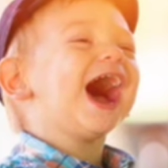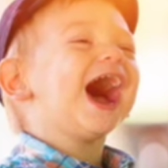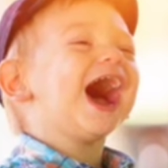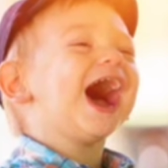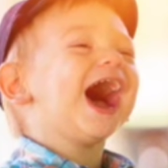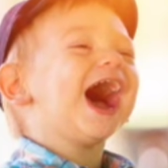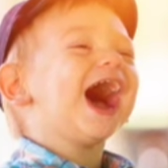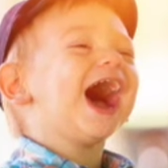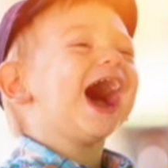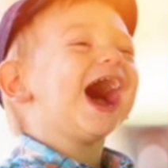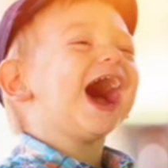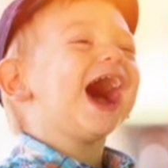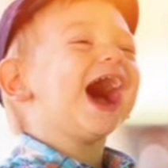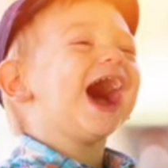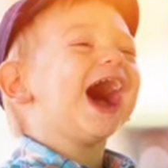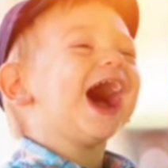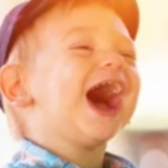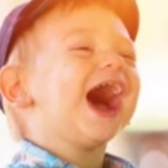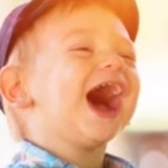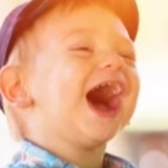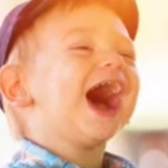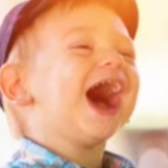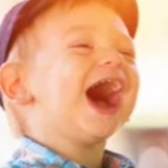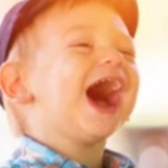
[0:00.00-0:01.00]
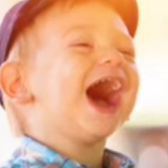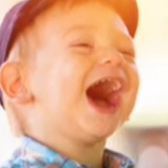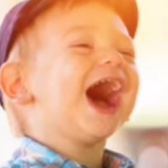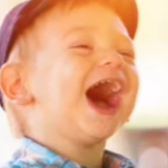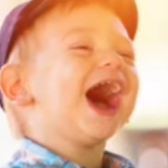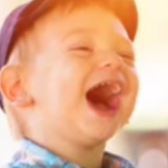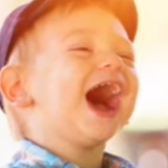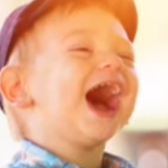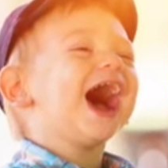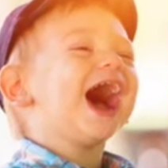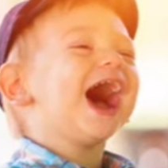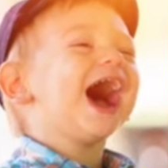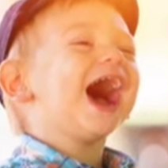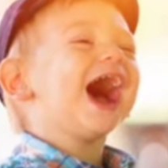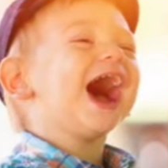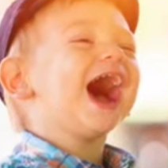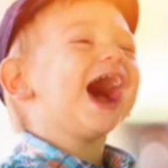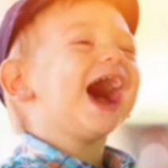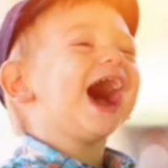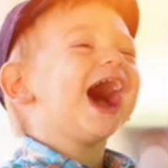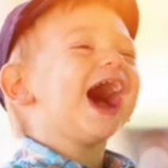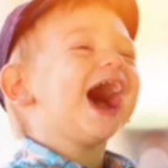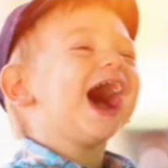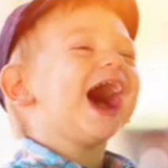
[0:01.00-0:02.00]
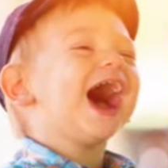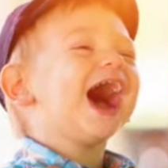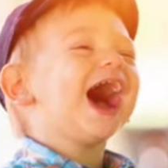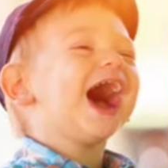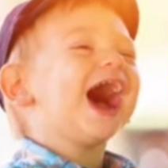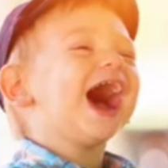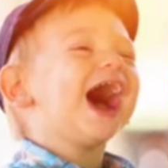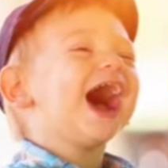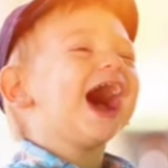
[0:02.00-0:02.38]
It is the simplicity of a